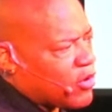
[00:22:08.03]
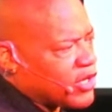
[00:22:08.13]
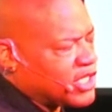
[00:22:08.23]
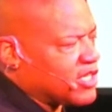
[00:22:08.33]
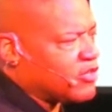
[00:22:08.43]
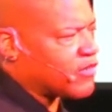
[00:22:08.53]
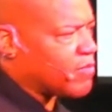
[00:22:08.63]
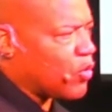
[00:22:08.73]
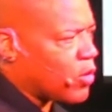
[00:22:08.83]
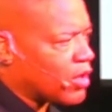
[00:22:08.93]
Christians from
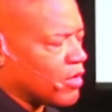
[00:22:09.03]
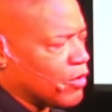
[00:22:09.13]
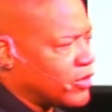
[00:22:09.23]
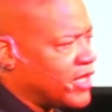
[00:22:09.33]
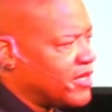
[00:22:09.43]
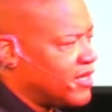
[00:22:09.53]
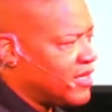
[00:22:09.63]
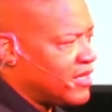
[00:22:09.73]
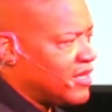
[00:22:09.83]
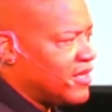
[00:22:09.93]
the world
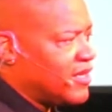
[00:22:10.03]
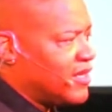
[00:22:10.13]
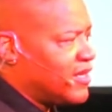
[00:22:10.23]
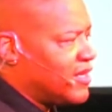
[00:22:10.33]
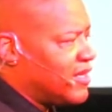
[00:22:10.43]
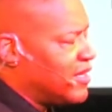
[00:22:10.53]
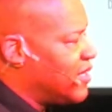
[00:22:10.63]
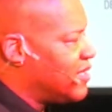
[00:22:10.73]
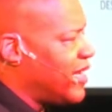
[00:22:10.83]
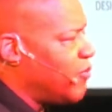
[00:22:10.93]

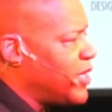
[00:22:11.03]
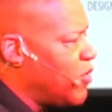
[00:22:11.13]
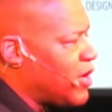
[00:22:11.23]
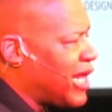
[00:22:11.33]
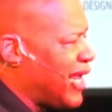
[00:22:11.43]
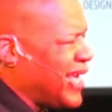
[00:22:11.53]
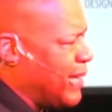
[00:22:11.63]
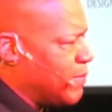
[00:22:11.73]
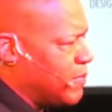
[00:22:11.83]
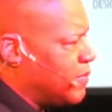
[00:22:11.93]
is that we don't
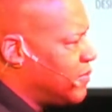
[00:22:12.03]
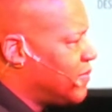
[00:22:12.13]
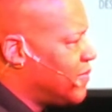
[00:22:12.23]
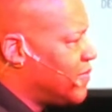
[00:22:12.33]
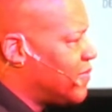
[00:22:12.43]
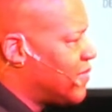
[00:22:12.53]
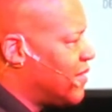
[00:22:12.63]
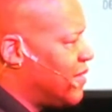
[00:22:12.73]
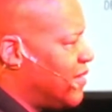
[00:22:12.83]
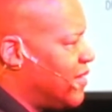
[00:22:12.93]
claim
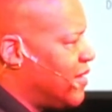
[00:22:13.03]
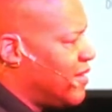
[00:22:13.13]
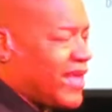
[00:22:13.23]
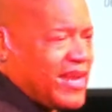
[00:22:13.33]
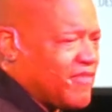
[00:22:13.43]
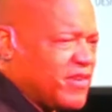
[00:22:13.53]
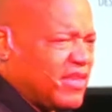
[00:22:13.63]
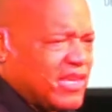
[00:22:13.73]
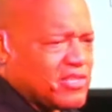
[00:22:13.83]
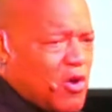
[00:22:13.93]
that
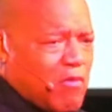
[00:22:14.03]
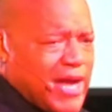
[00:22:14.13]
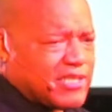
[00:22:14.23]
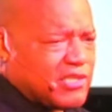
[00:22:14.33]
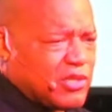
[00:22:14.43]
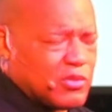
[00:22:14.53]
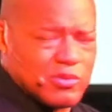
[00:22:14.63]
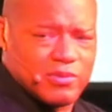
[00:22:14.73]
everything is all right to do.